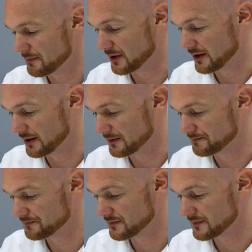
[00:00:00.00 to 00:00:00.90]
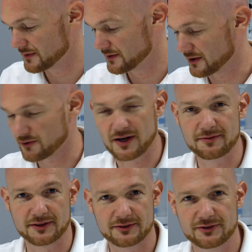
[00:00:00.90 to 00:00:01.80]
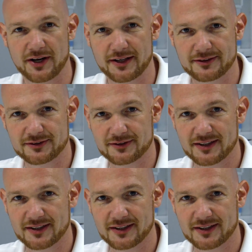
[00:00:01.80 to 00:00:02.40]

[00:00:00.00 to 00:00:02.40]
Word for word: But the cravings change, and